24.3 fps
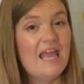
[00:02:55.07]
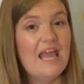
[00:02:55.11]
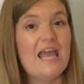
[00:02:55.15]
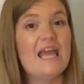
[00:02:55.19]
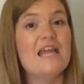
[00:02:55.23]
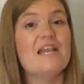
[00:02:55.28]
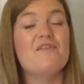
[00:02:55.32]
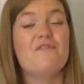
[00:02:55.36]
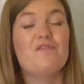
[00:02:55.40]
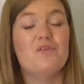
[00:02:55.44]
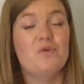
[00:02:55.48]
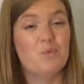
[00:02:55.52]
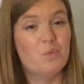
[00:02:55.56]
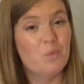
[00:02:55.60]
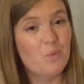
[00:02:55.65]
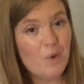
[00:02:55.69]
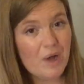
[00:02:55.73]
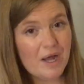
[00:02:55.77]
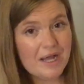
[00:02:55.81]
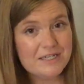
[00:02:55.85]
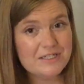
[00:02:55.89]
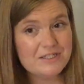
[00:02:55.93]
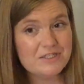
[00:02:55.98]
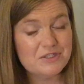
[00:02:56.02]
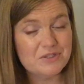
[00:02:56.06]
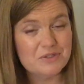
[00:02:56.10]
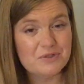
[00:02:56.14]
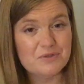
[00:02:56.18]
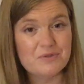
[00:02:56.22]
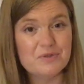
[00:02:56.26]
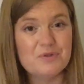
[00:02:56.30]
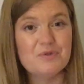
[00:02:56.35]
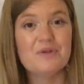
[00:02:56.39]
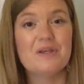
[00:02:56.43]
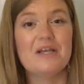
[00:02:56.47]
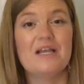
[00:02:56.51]
And if you want to,
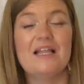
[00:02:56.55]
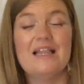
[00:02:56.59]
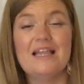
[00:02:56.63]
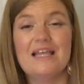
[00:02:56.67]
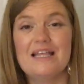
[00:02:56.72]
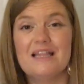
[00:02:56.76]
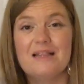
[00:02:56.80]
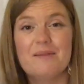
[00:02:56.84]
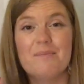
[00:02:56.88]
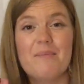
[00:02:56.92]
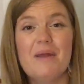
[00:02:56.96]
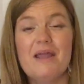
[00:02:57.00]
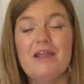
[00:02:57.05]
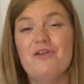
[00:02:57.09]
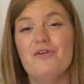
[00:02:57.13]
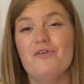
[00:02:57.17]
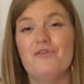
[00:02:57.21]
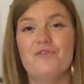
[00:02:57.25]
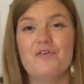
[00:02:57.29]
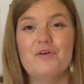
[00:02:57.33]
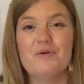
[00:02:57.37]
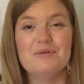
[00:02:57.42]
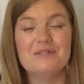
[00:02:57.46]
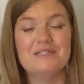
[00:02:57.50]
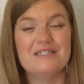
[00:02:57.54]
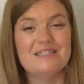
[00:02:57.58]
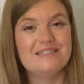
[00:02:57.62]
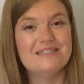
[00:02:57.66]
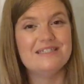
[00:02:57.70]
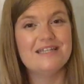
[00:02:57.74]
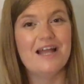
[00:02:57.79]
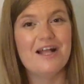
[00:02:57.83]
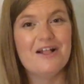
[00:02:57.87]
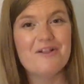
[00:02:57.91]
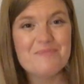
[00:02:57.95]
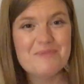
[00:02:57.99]
you can click the microphone to
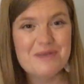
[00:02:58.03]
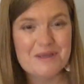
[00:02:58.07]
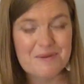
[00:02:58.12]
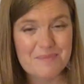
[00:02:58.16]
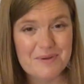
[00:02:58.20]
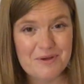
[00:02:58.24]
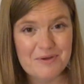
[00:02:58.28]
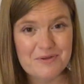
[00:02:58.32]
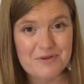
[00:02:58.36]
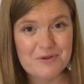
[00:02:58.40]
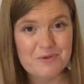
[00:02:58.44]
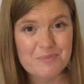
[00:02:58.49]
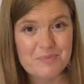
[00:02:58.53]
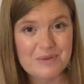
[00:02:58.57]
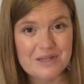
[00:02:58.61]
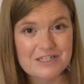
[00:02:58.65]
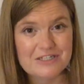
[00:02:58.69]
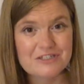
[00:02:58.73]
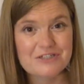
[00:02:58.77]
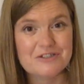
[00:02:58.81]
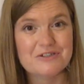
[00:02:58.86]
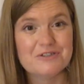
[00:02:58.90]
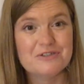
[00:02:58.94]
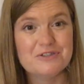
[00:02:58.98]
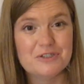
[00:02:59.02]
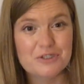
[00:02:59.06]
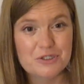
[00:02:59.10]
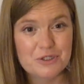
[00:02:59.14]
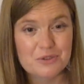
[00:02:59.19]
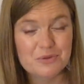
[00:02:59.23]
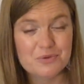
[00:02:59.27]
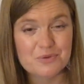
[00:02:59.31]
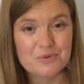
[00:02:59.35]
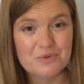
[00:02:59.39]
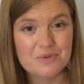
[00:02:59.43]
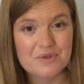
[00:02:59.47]
tell me about your picture
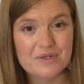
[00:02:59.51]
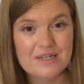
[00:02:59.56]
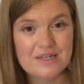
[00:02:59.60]
too.